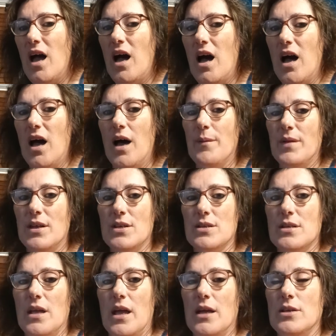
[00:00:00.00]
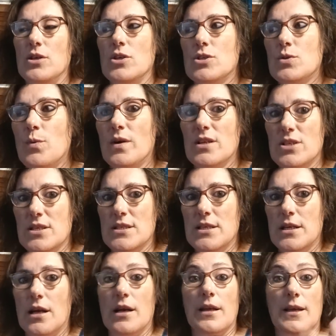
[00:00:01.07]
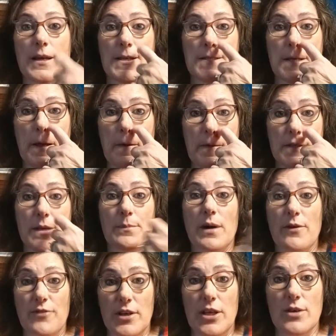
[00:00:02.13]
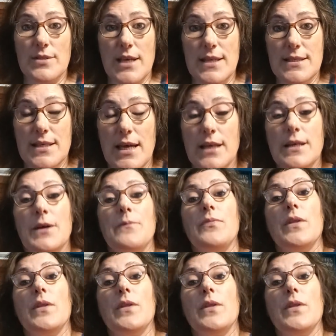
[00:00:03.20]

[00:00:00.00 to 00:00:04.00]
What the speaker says: and you just want to just sit on it, because in some of my videos I said,